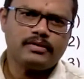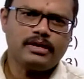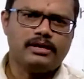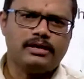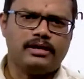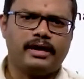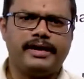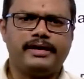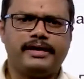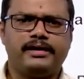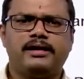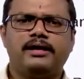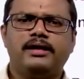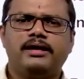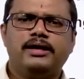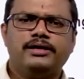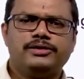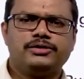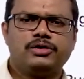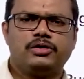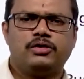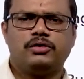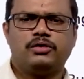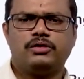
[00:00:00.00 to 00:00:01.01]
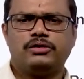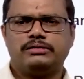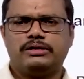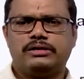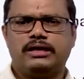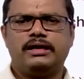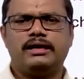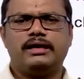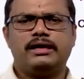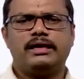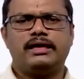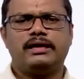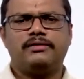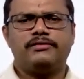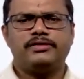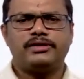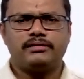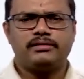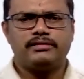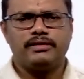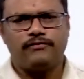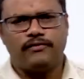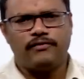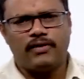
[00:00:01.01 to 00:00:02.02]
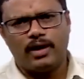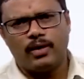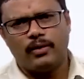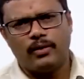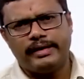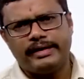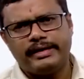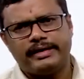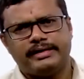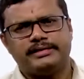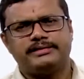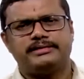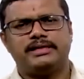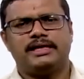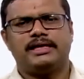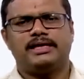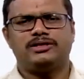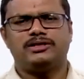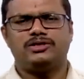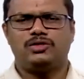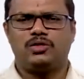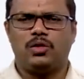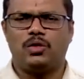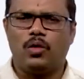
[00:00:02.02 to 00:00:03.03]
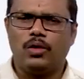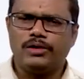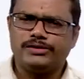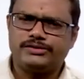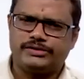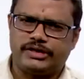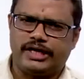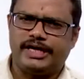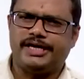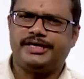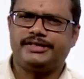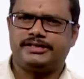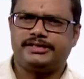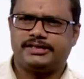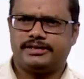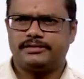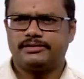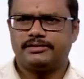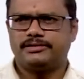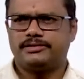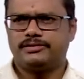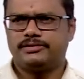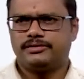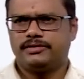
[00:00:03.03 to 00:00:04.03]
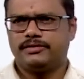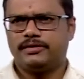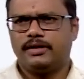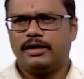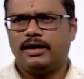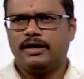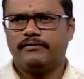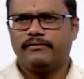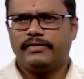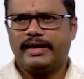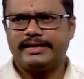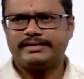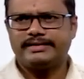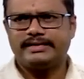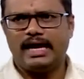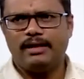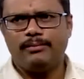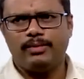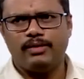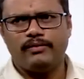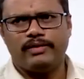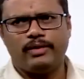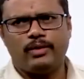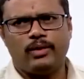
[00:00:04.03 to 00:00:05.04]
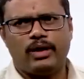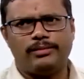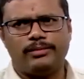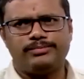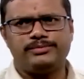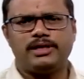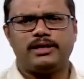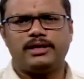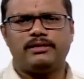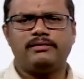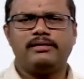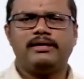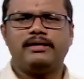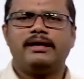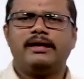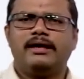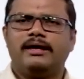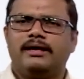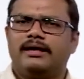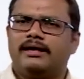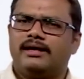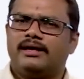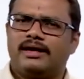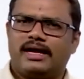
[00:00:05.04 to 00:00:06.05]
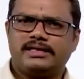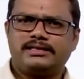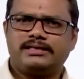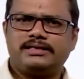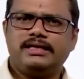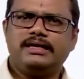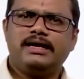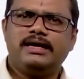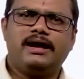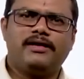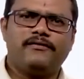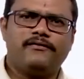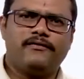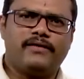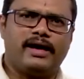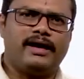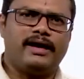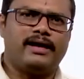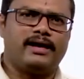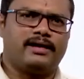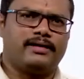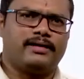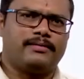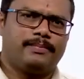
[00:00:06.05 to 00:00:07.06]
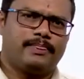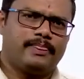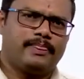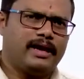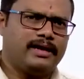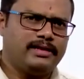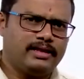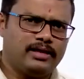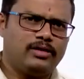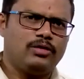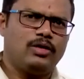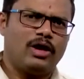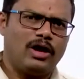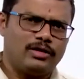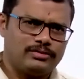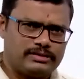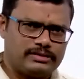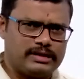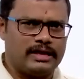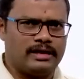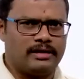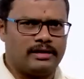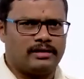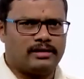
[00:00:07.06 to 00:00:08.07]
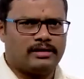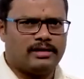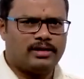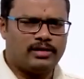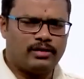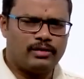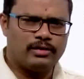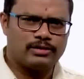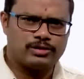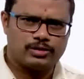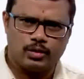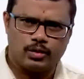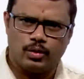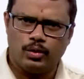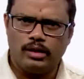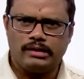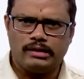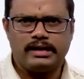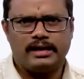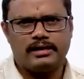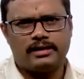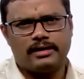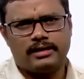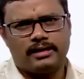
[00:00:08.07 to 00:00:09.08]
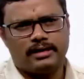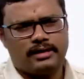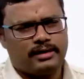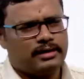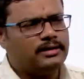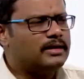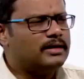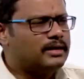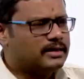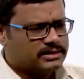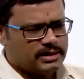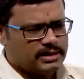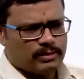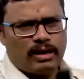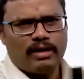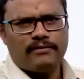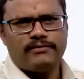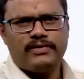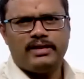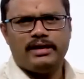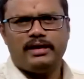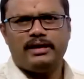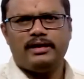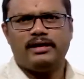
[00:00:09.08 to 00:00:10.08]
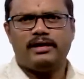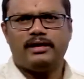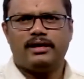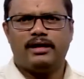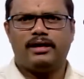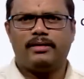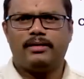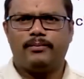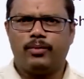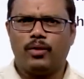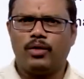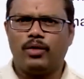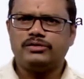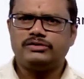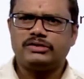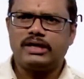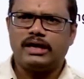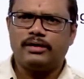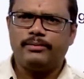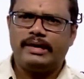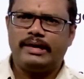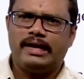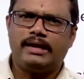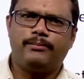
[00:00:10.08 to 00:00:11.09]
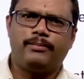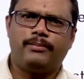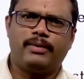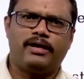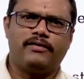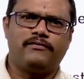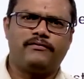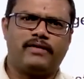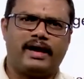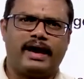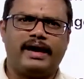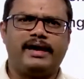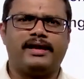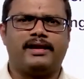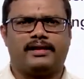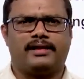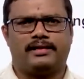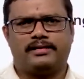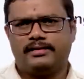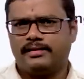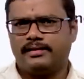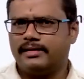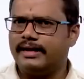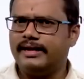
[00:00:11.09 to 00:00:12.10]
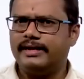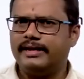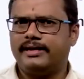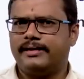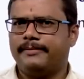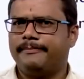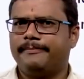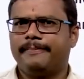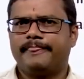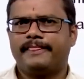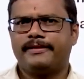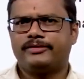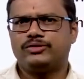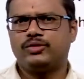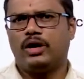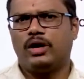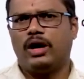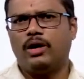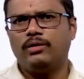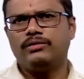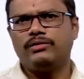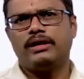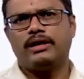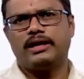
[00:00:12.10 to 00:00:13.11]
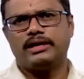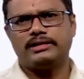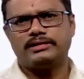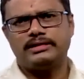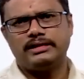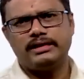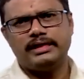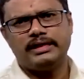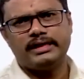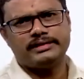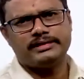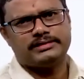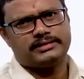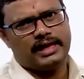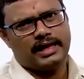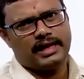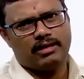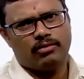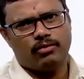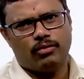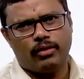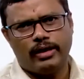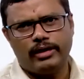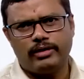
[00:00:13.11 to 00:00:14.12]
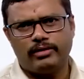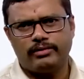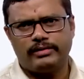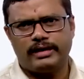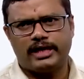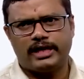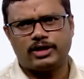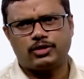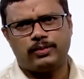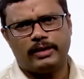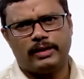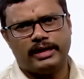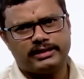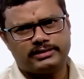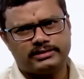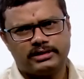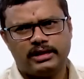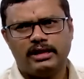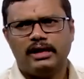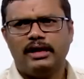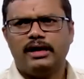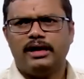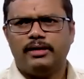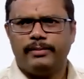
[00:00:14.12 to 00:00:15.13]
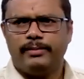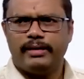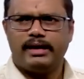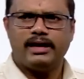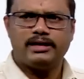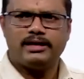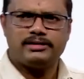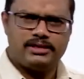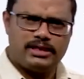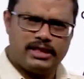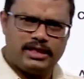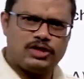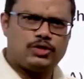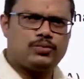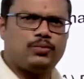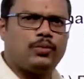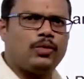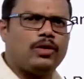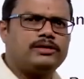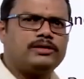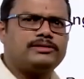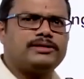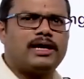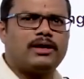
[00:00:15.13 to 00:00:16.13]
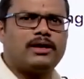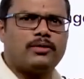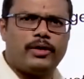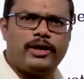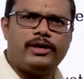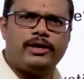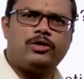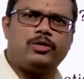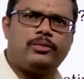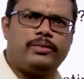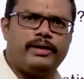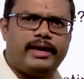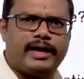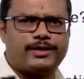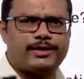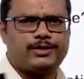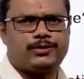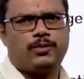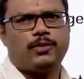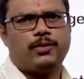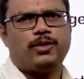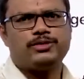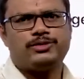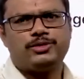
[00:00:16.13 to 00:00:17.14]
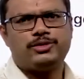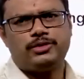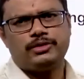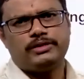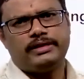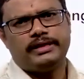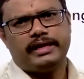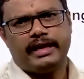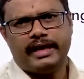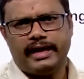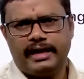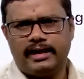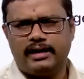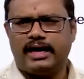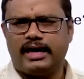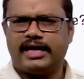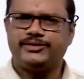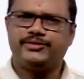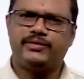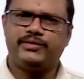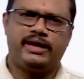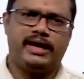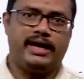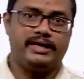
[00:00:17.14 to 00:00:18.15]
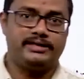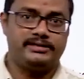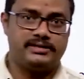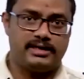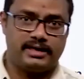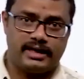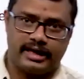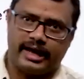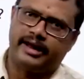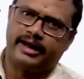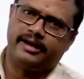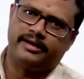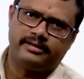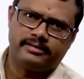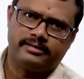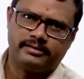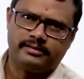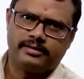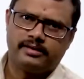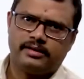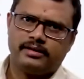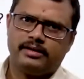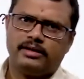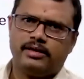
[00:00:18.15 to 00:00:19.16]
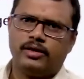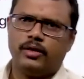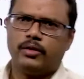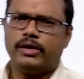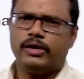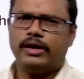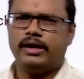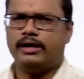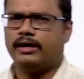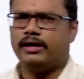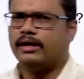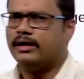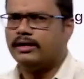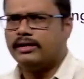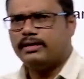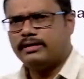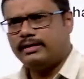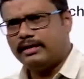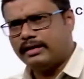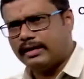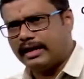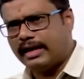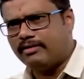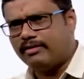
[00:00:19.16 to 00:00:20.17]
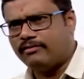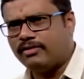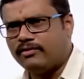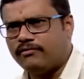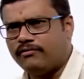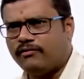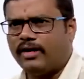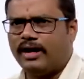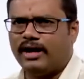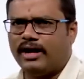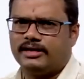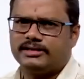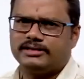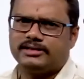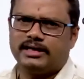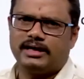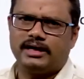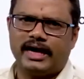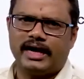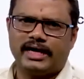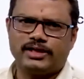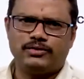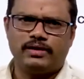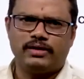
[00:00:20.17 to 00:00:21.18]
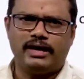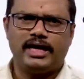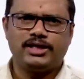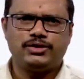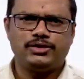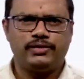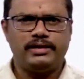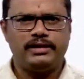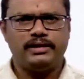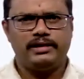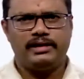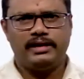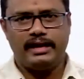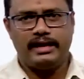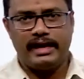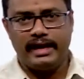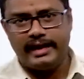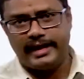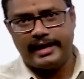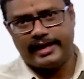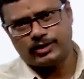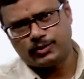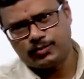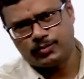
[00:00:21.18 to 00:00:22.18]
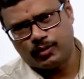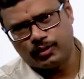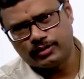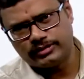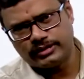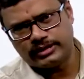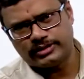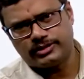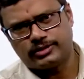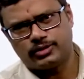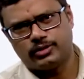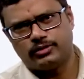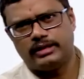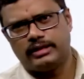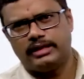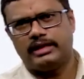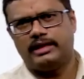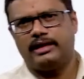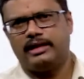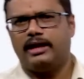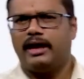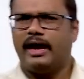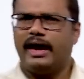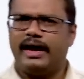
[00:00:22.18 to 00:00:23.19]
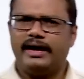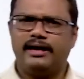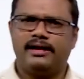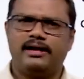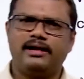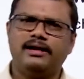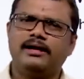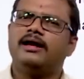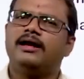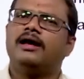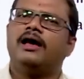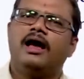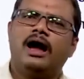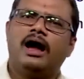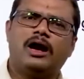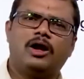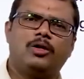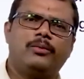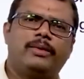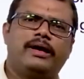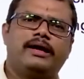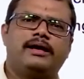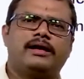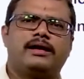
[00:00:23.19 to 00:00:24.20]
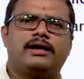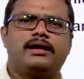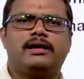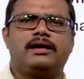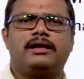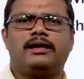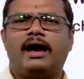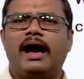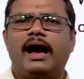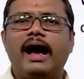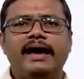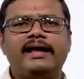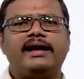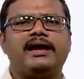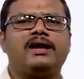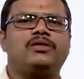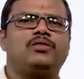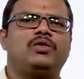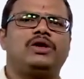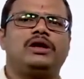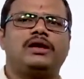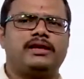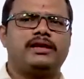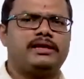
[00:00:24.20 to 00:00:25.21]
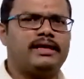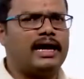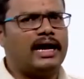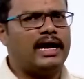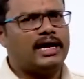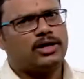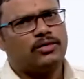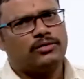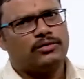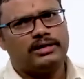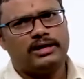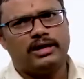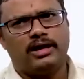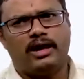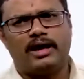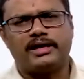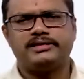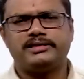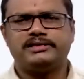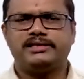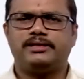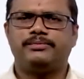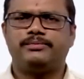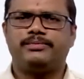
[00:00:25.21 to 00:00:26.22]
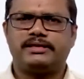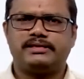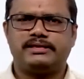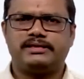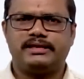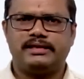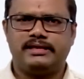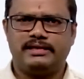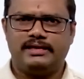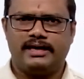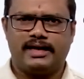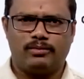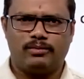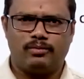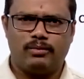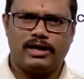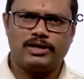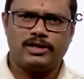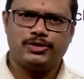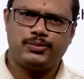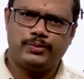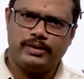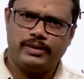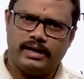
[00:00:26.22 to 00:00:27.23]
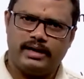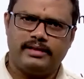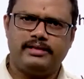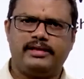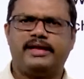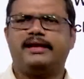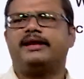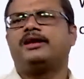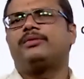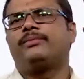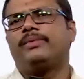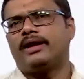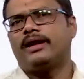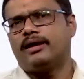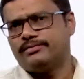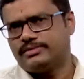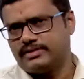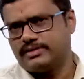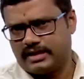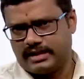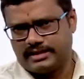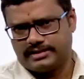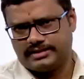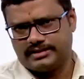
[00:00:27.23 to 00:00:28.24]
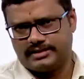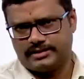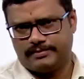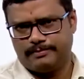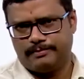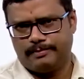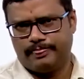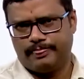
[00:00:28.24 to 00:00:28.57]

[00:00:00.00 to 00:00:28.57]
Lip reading: Right. So, generally which of the following is a slow change? For example, when you observe rusting of iron, I think you have seen in your school that some of the poles are made up of iron, right. So, how the rusting is going to take place? Because these poles are going to be exposed to the air as well as the rain. Okay. The rain when falls and as well as when the air exposes to the iron, automatically iron will react with the oxygen present in the atmosphere and then it becomes rust.